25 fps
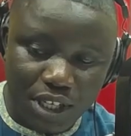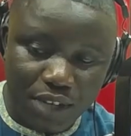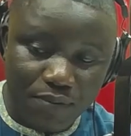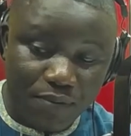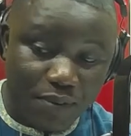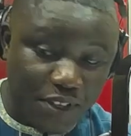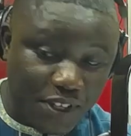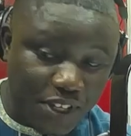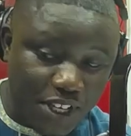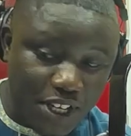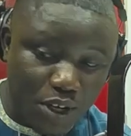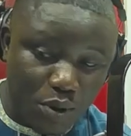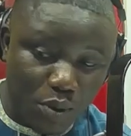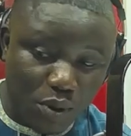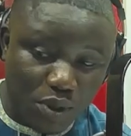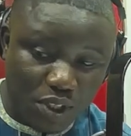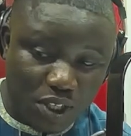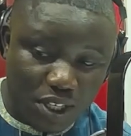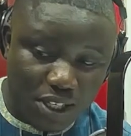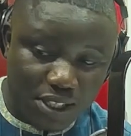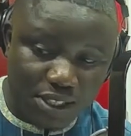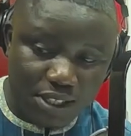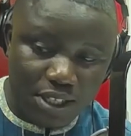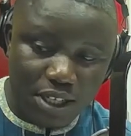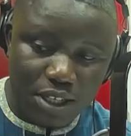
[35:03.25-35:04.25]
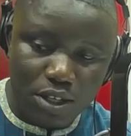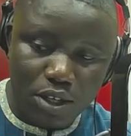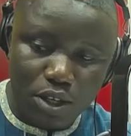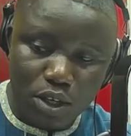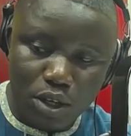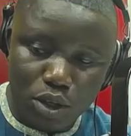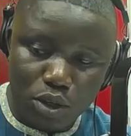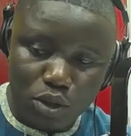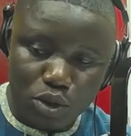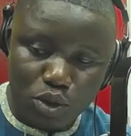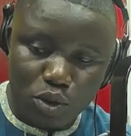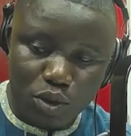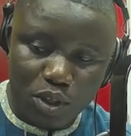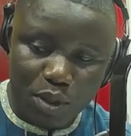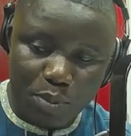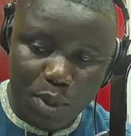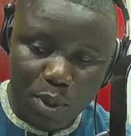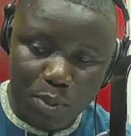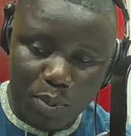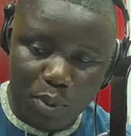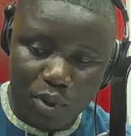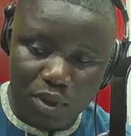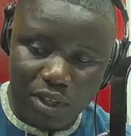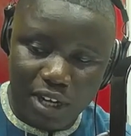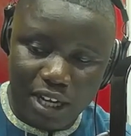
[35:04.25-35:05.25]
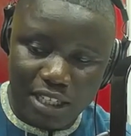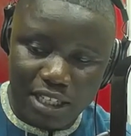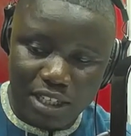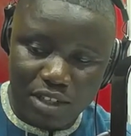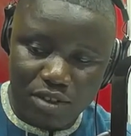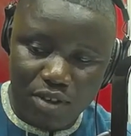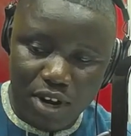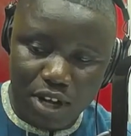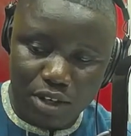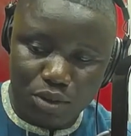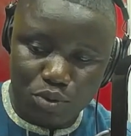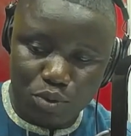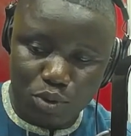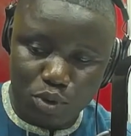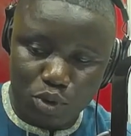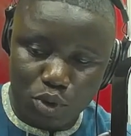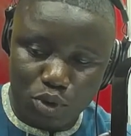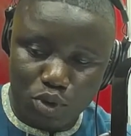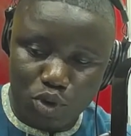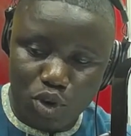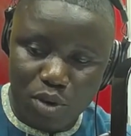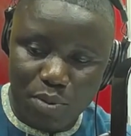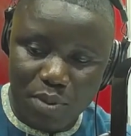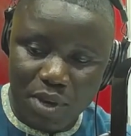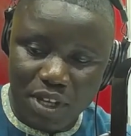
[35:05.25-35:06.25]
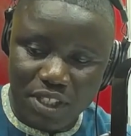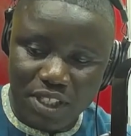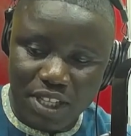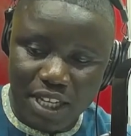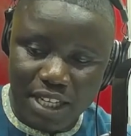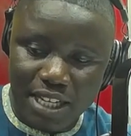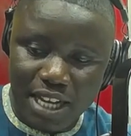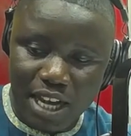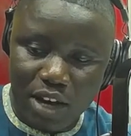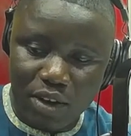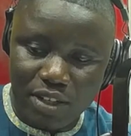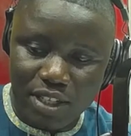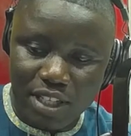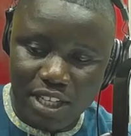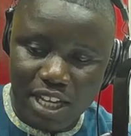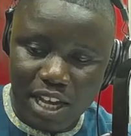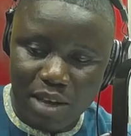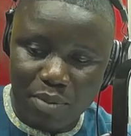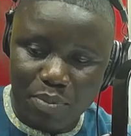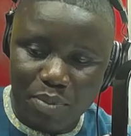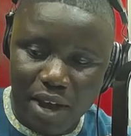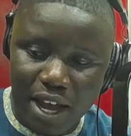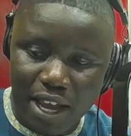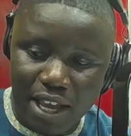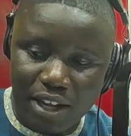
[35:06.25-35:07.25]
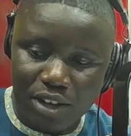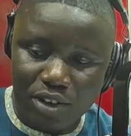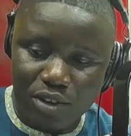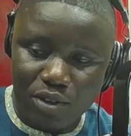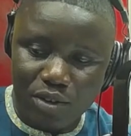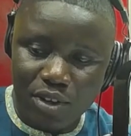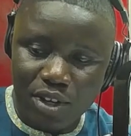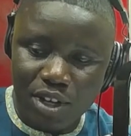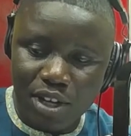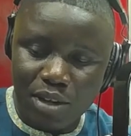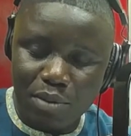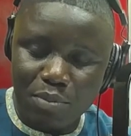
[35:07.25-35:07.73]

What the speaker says: If indeed he was listening to the people at the grassroots, or Doyen Mensah, they are the Eba, you know.